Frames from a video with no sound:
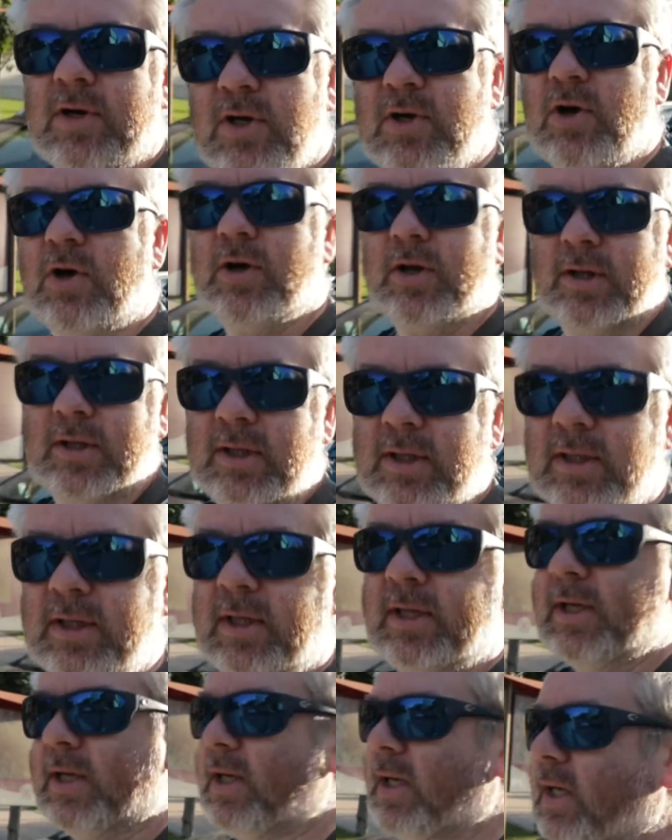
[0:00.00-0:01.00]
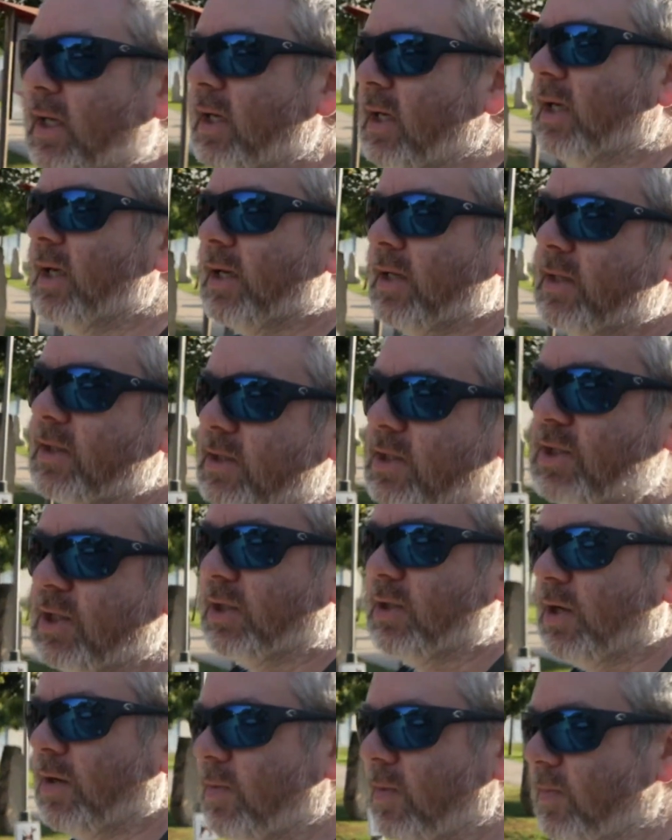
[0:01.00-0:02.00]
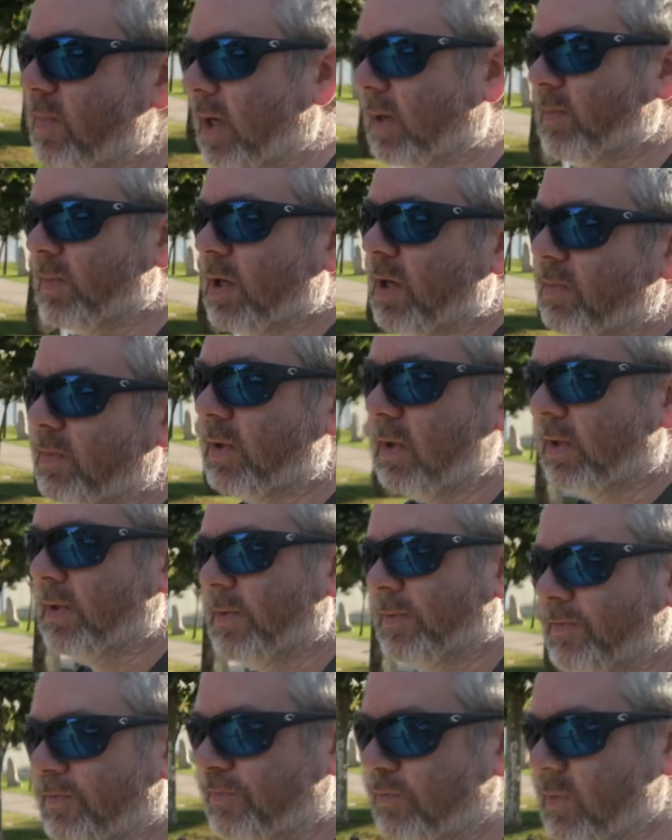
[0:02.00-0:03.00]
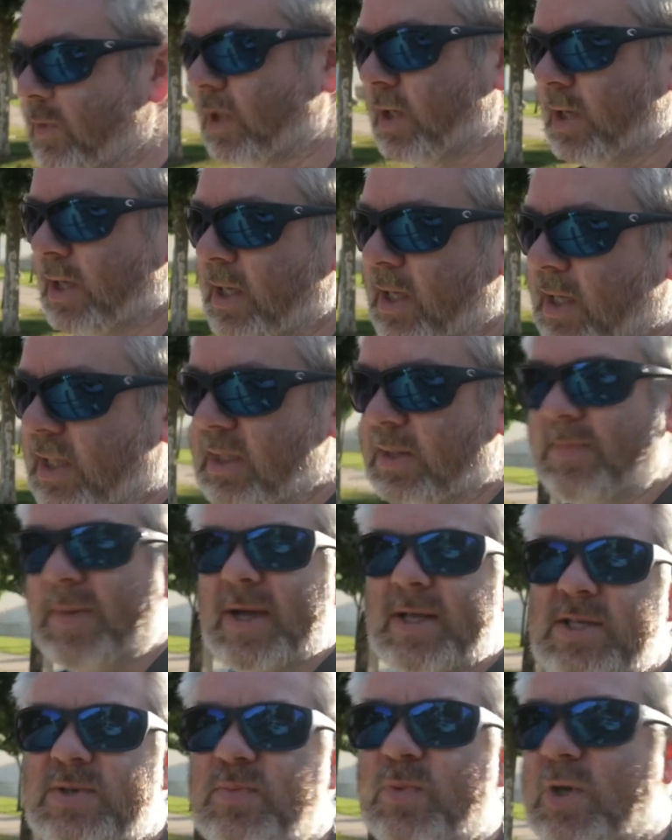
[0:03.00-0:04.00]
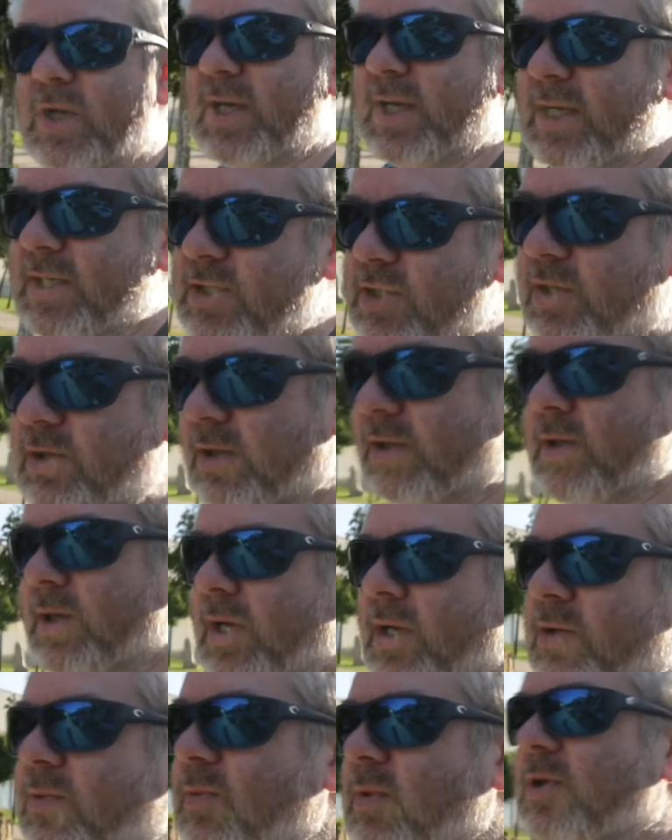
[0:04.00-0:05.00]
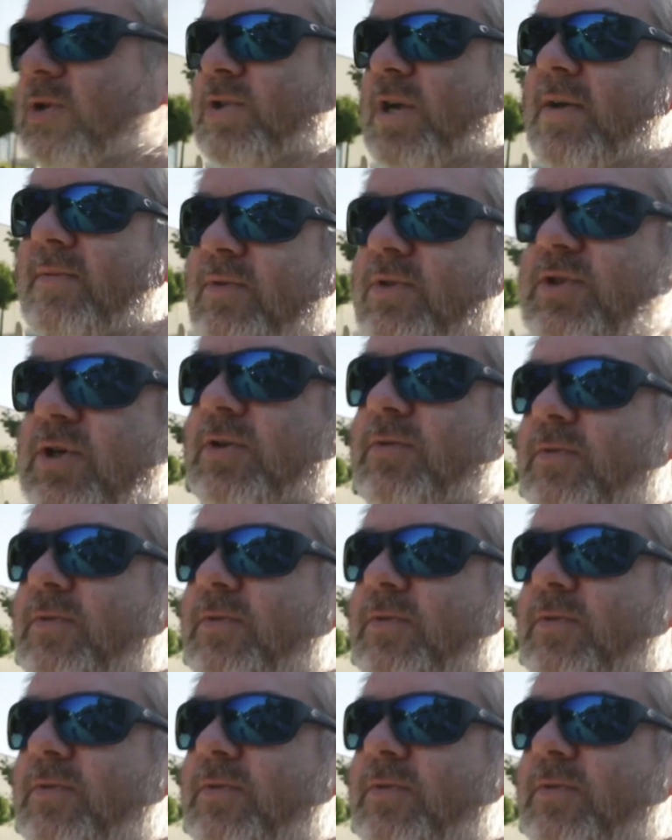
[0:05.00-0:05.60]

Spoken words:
her a call and she'll come and pick me up. Depends on where I get to. I don't want to drive in